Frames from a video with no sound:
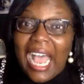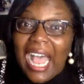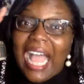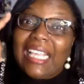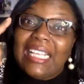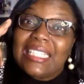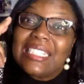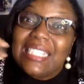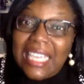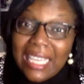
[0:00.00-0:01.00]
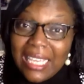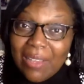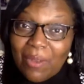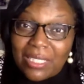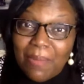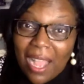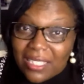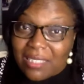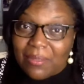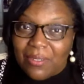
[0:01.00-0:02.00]
I could see what's
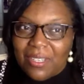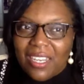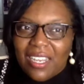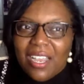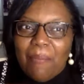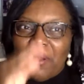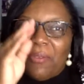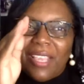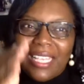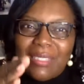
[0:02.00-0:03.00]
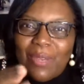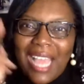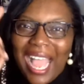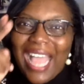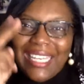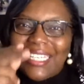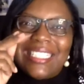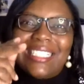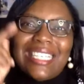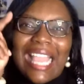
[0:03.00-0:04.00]
possible, but guess what? I didn't
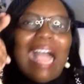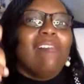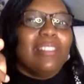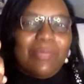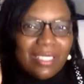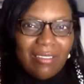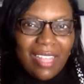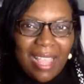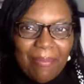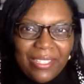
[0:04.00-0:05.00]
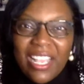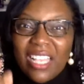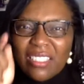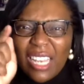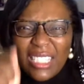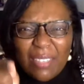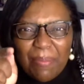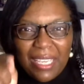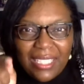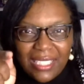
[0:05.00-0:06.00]
see how it was going to happen. So that's the
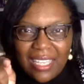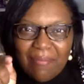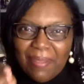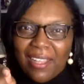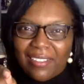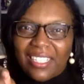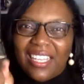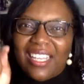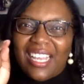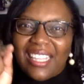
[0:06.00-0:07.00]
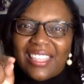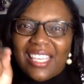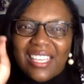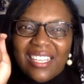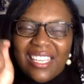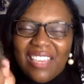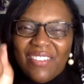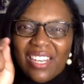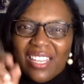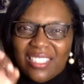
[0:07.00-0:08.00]
biggest thing about, I think,
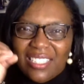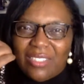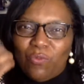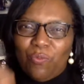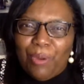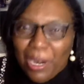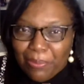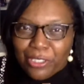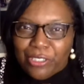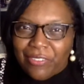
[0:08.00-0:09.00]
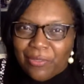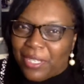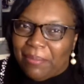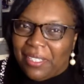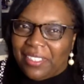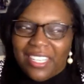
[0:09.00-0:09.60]
even us as purpose-driven women.